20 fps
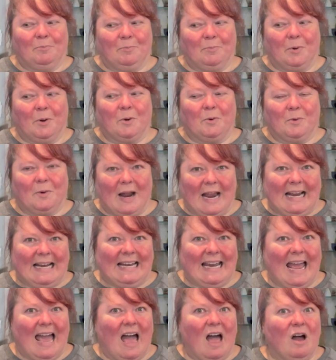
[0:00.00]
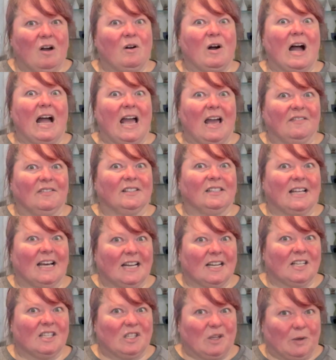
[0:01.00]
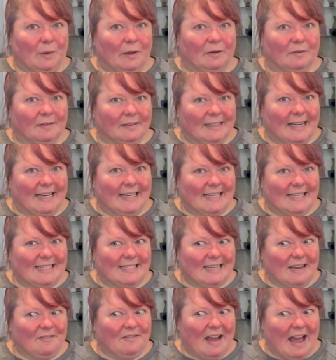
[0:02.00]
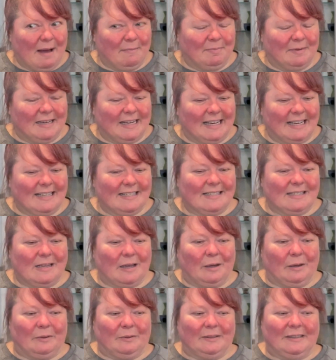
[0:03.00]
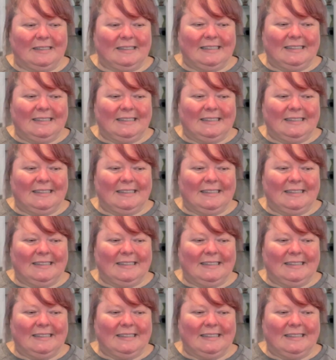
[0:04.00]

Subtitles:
but right now I have a lot of sewing related stuff happening. So